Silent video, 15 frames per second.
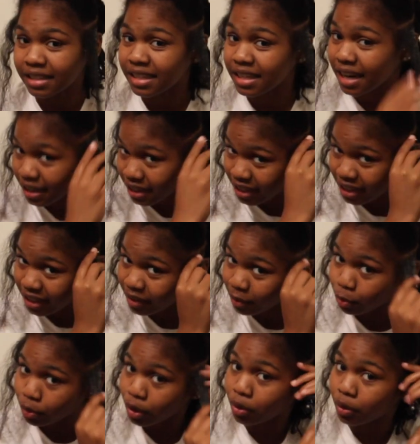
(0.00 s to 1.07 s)
said, I
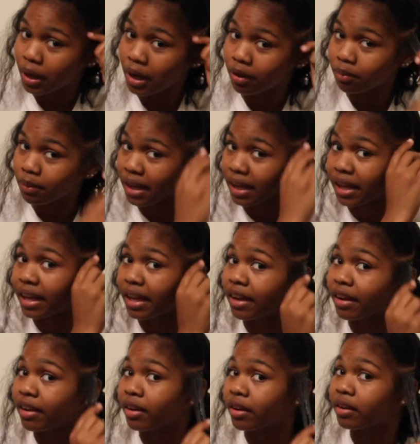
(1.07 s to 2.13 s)
did blow out my
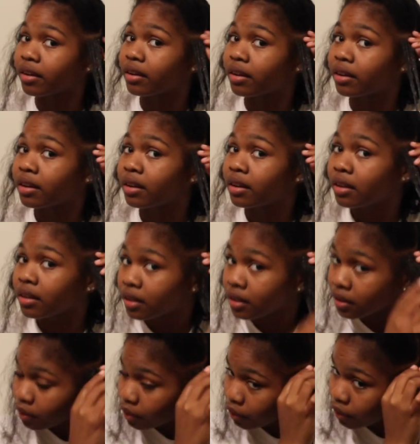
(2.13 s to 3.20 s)
hair.
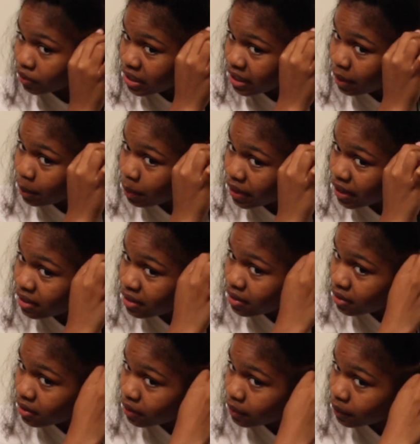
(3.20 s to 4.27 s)
I'm gonna take a
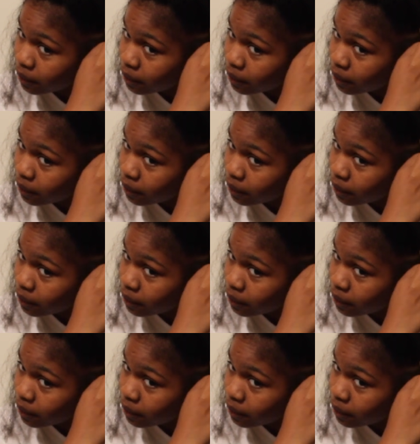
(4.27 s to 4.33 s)
piece.